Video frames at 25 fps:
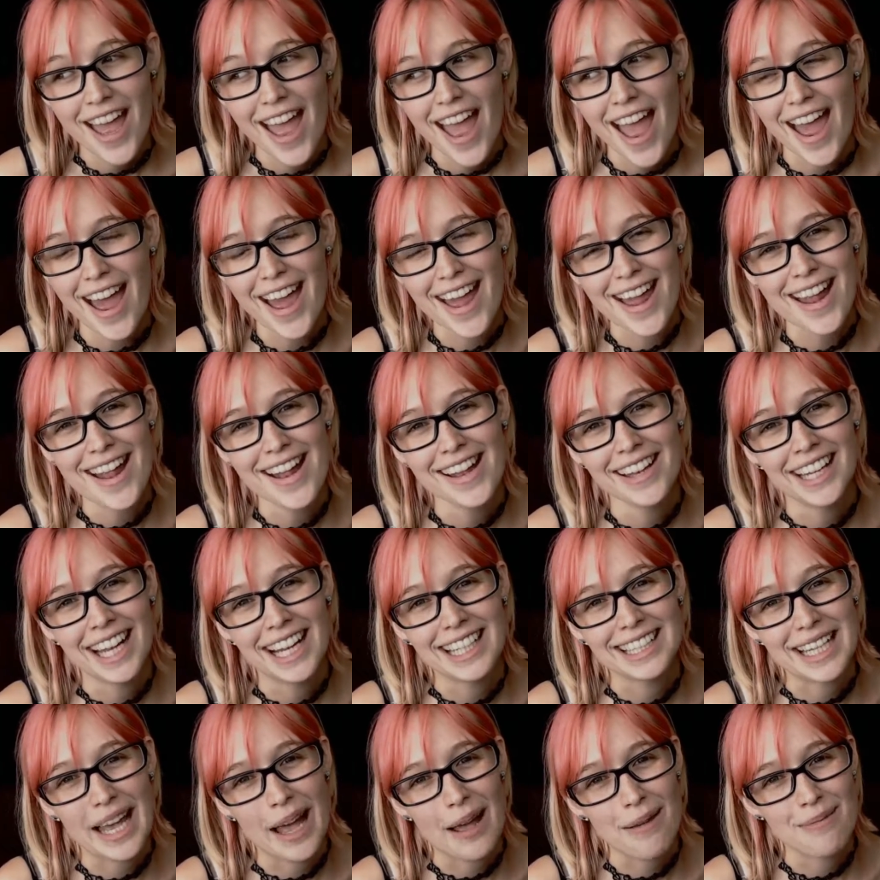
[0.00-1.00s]
And
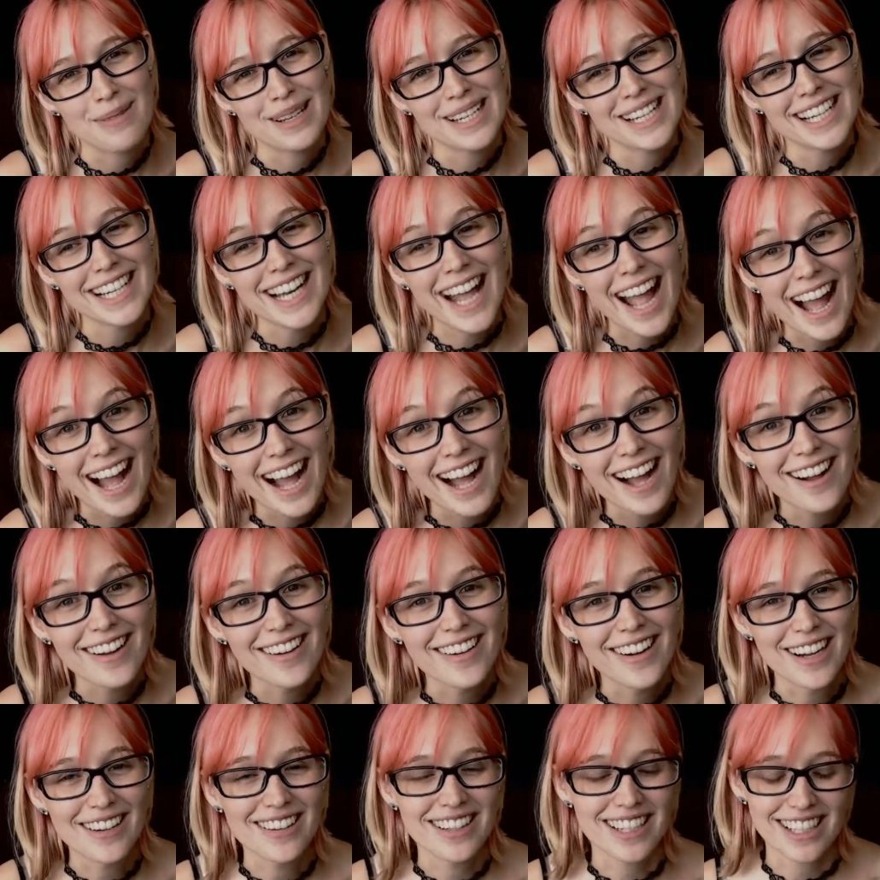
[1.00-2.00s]
that's happening now!
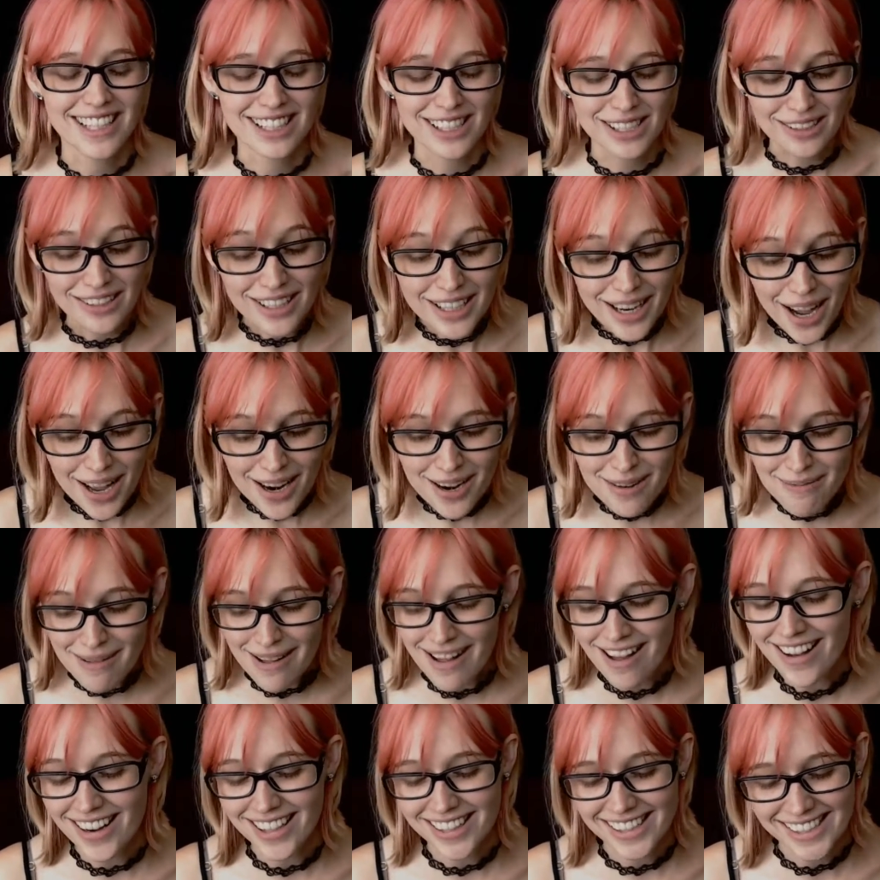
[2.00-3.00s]
I'm going to do an
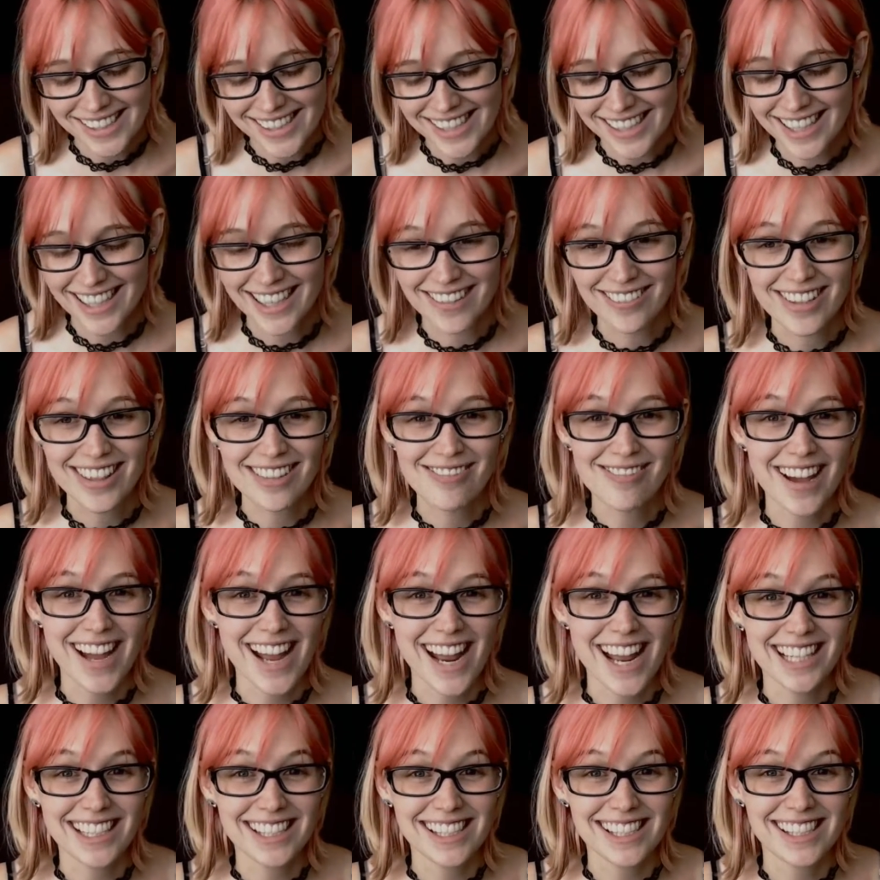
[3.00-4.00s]
unboxing with
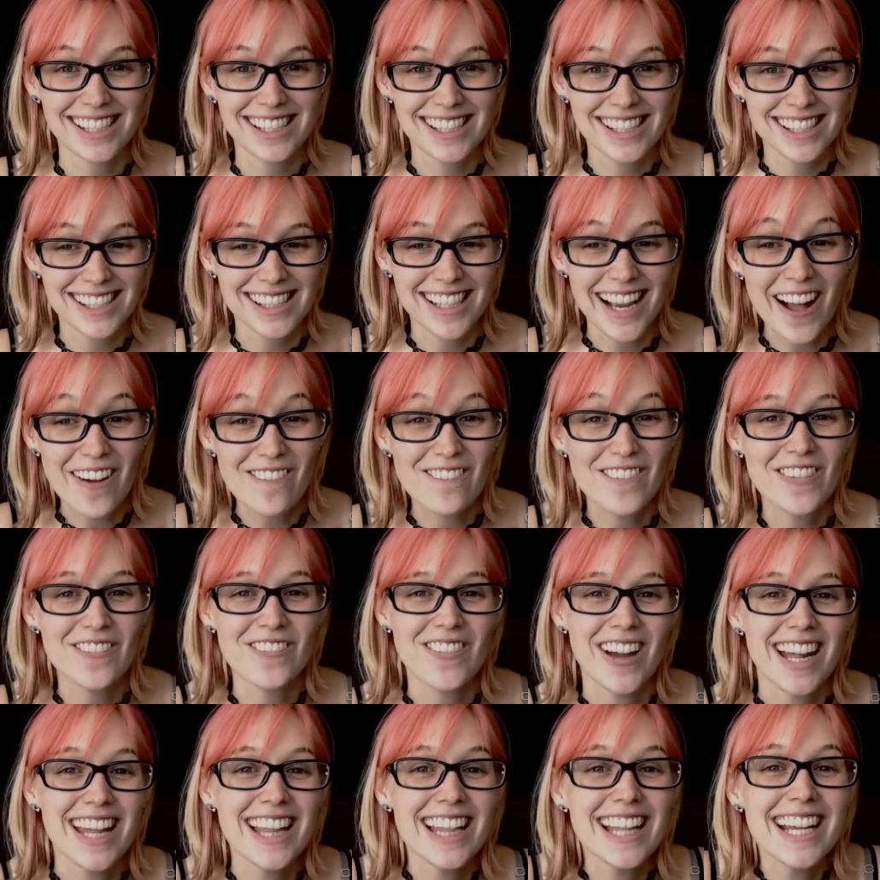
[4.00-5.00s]
my stuff. It
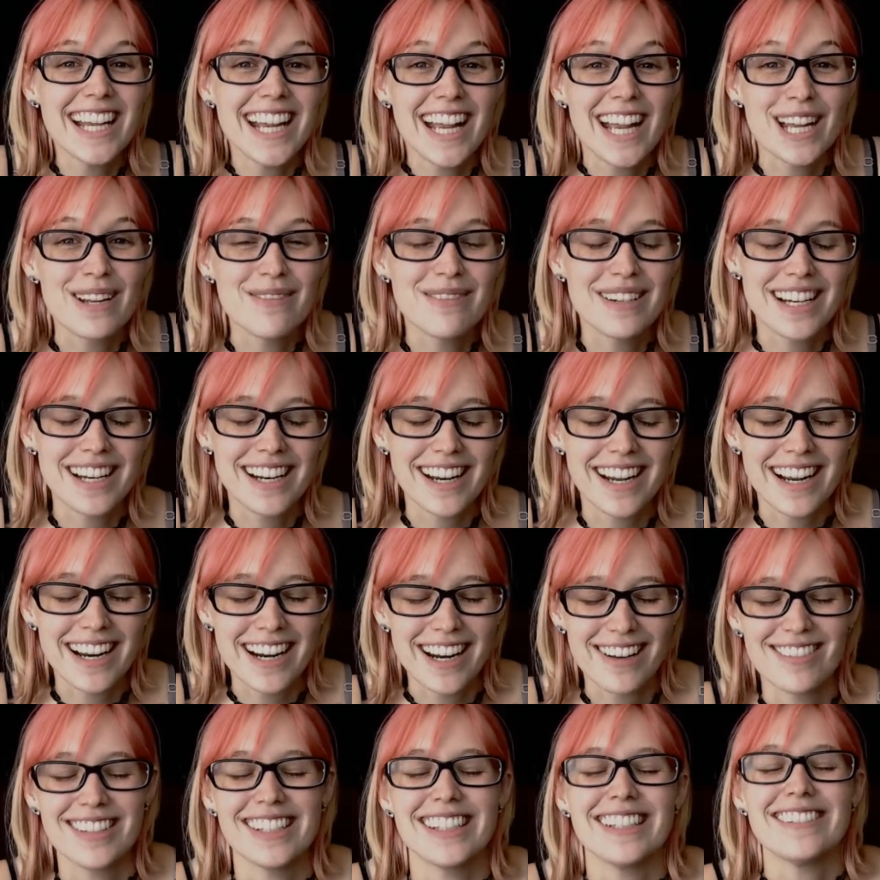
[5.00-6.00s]
finally came today and
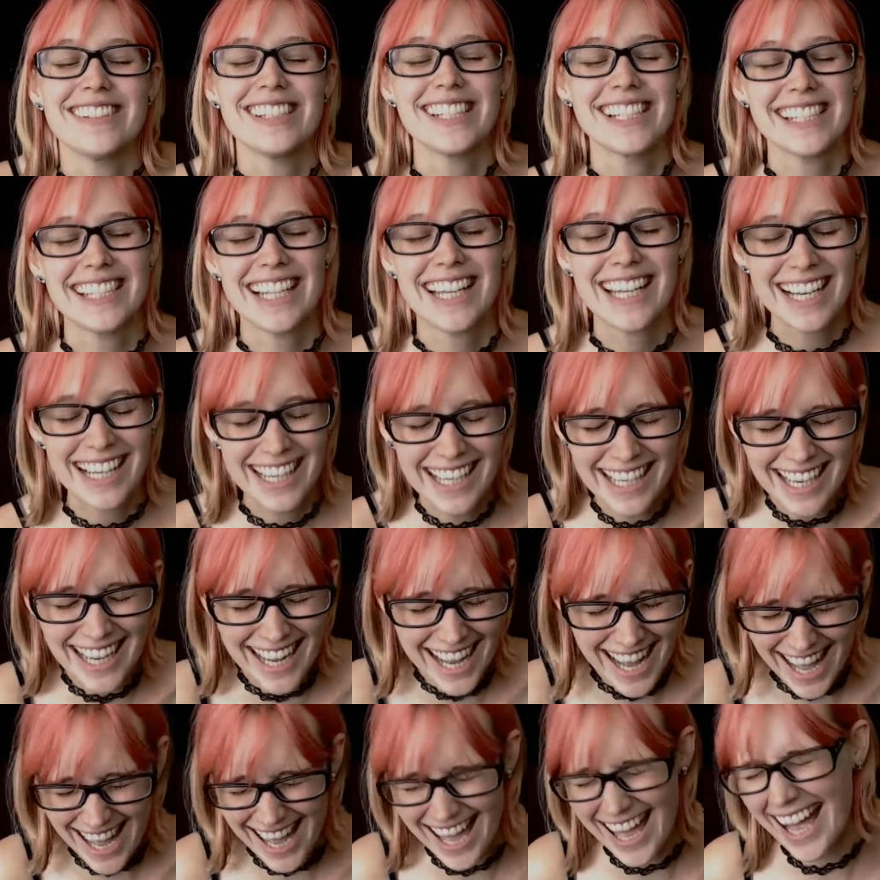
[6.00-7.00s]
I'm so
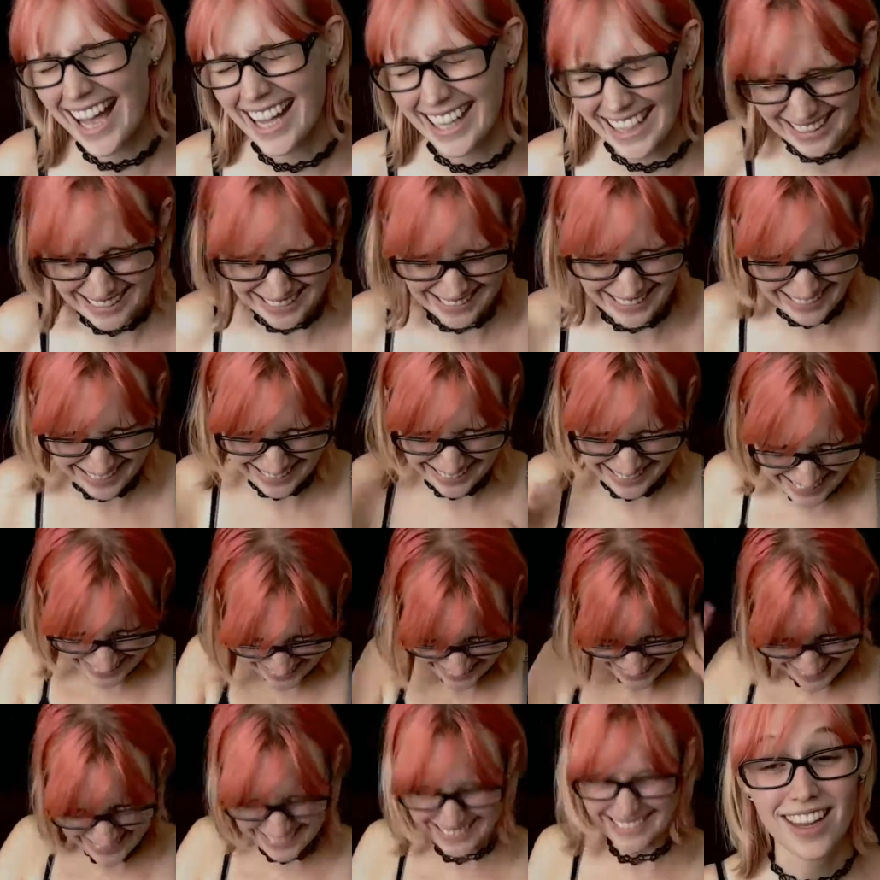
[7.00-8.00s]

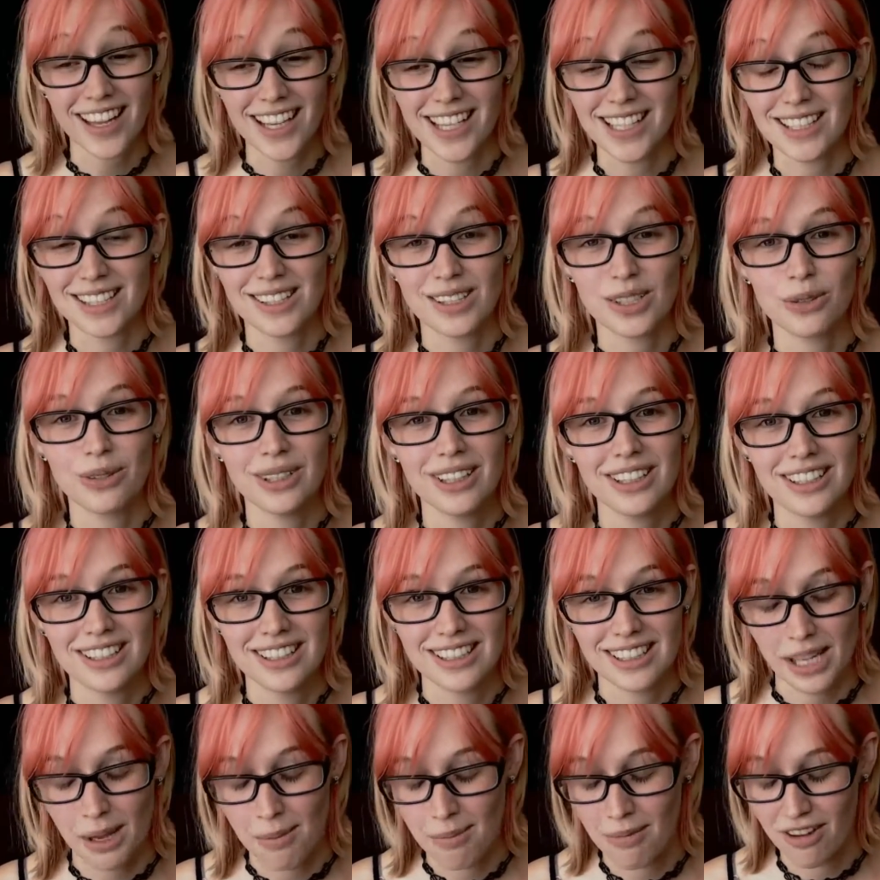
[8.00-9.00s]
excited! It squealed
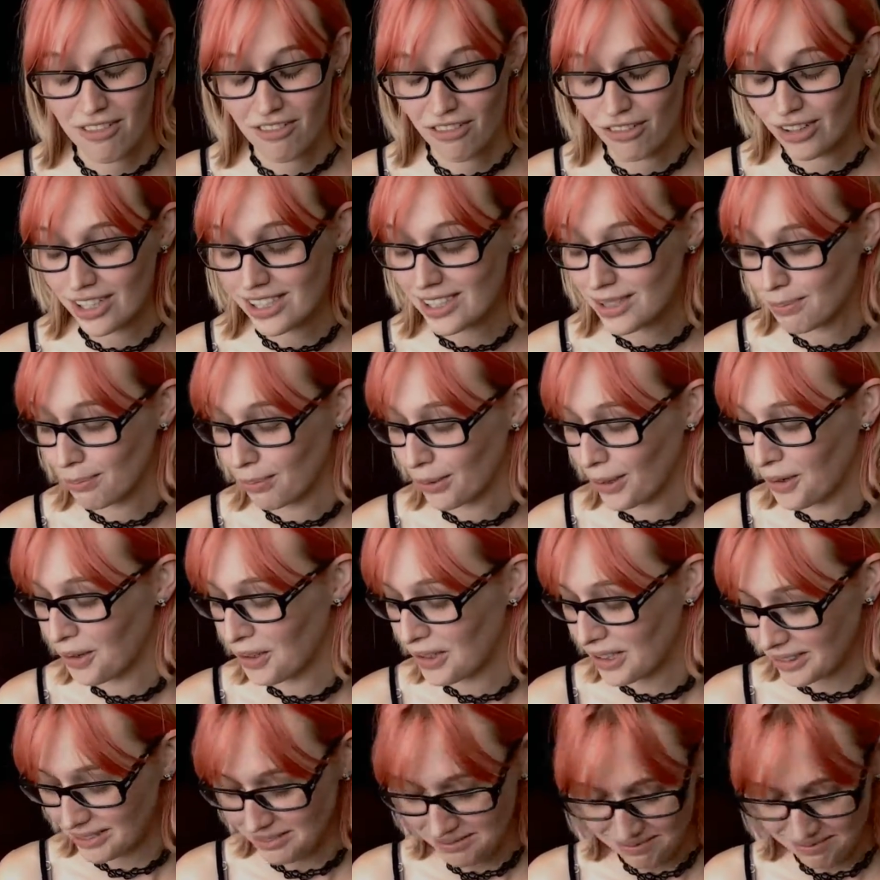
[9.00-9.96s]
until my voice broke.